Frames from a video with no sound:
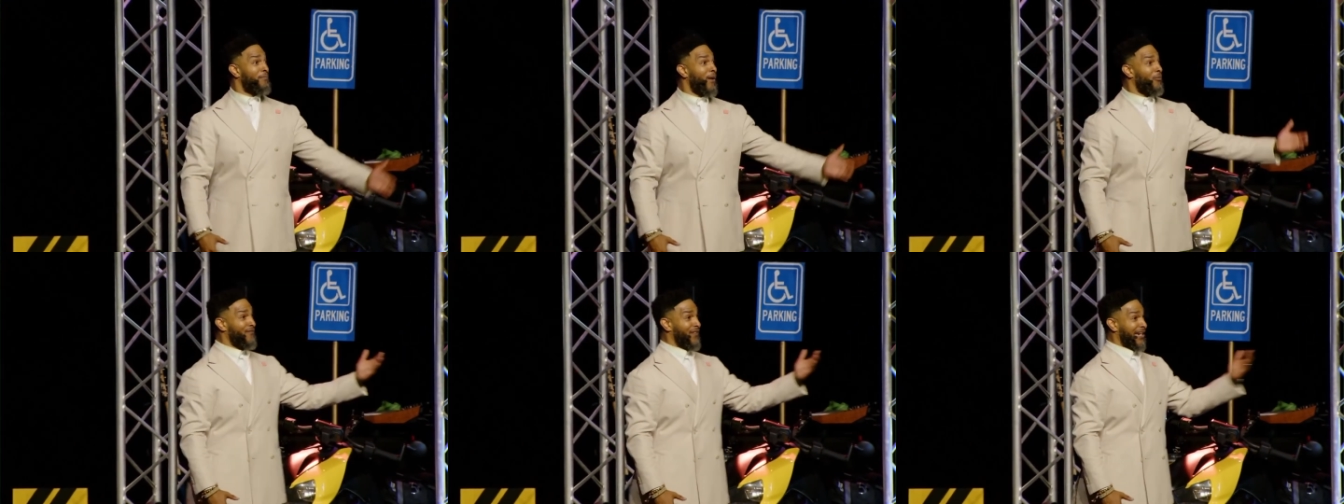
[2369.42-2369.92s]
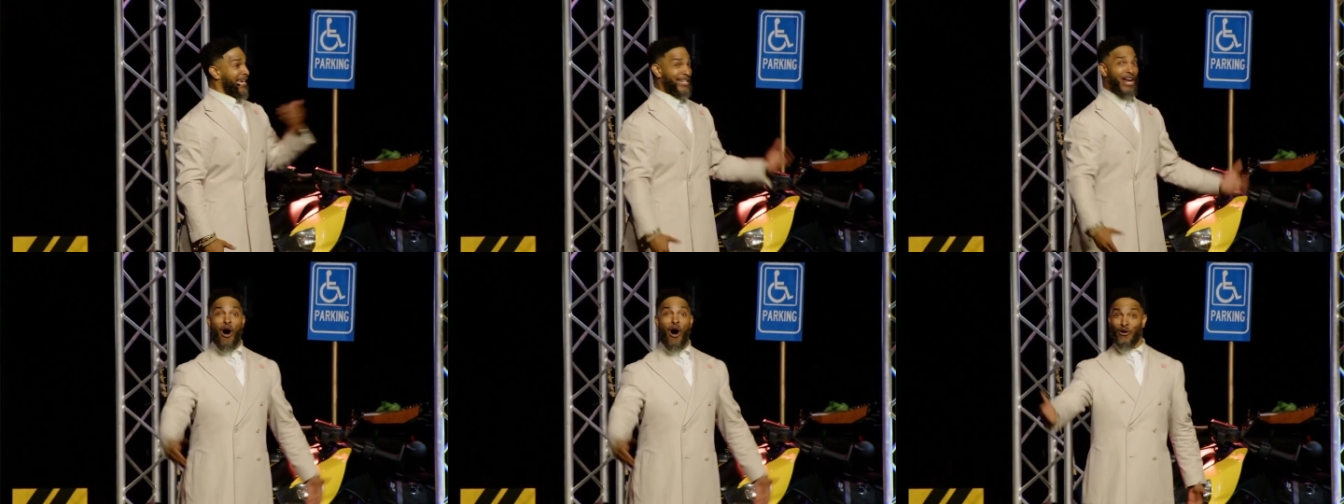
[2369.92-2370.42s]
but we forget
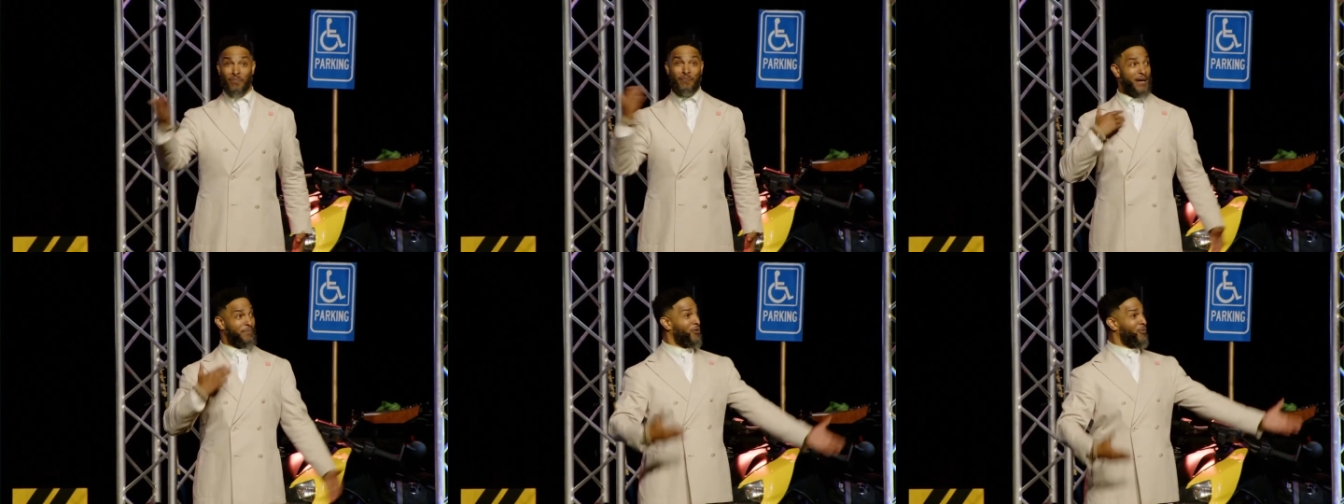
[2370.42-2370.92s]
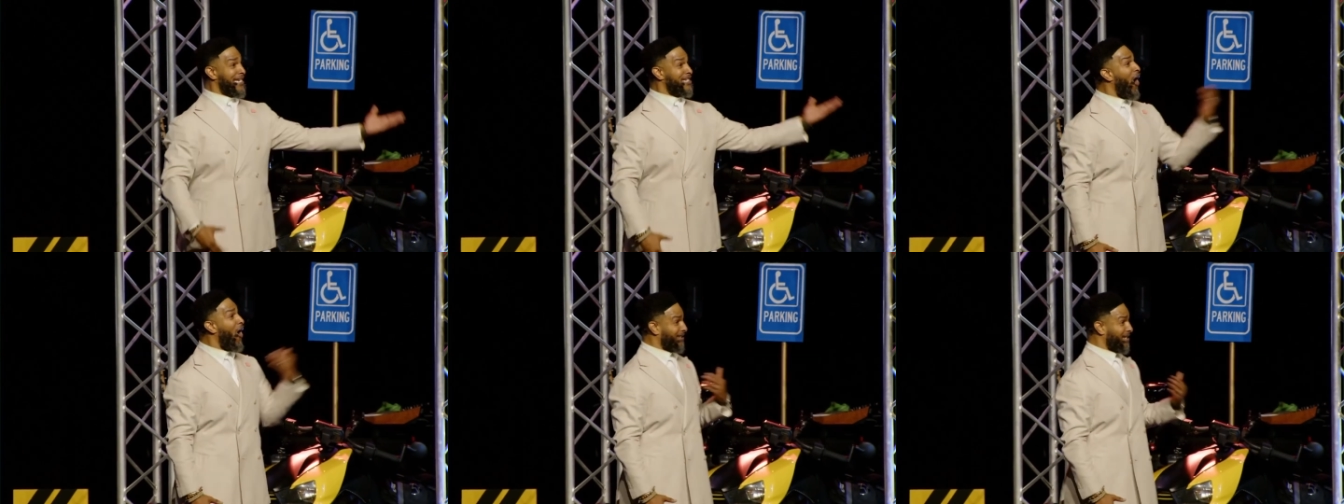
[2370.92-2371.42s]
all the people we
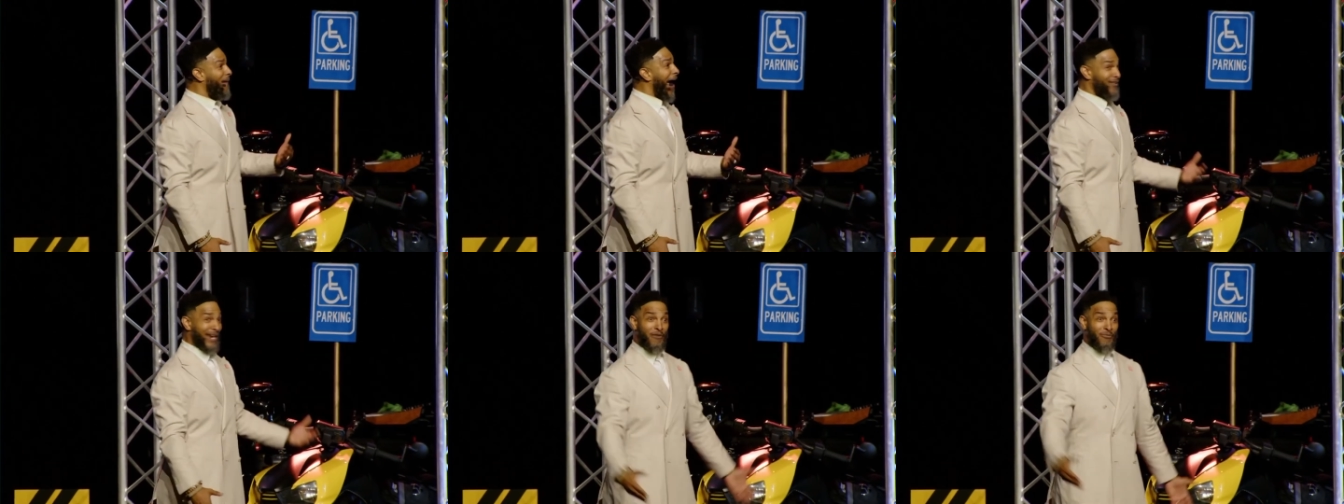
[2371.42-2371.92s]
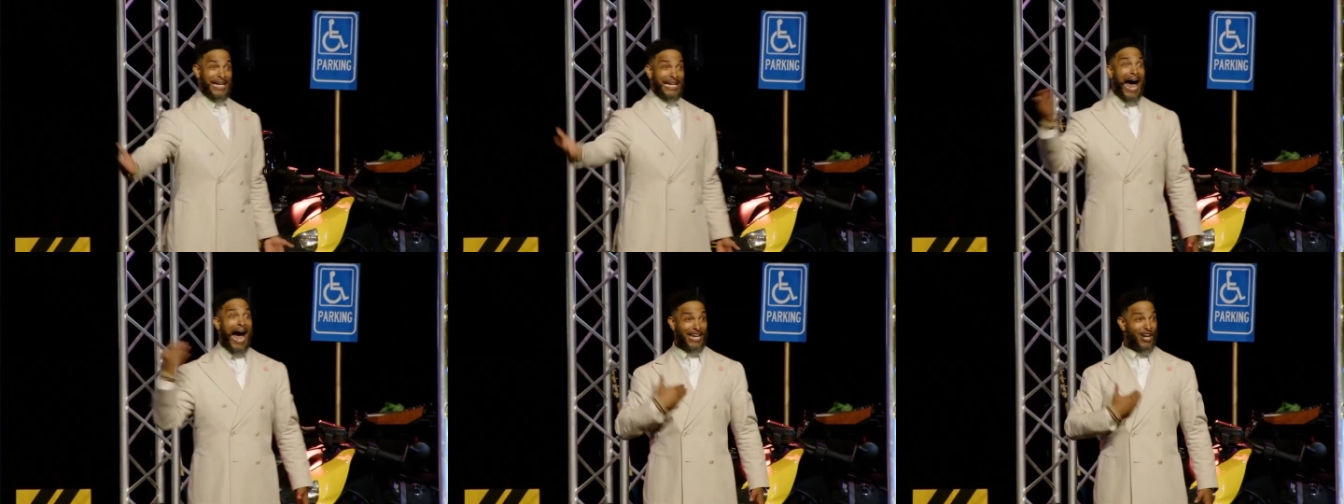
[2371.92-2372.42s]
talked about and we
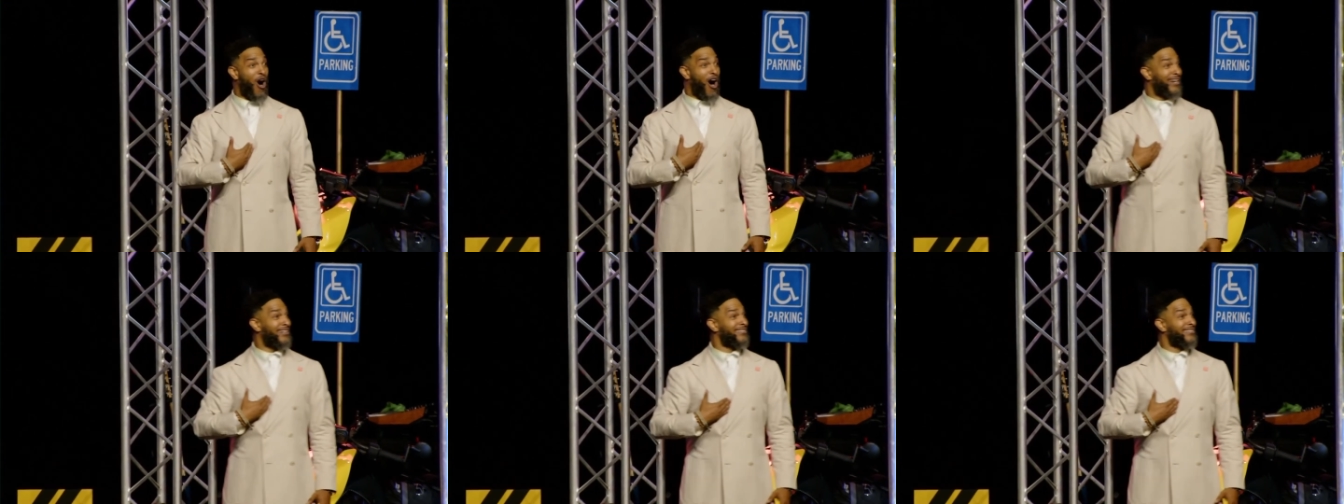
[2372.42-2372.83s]
lied on.